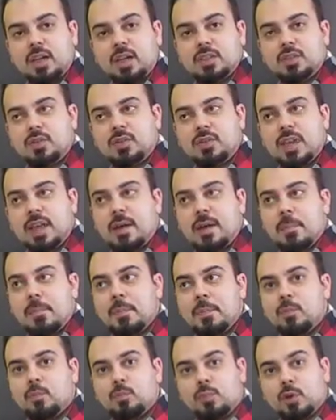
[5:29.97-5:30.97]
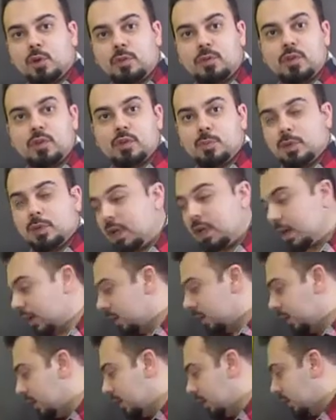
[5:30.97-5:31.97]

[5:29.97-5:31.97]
onto the previous block,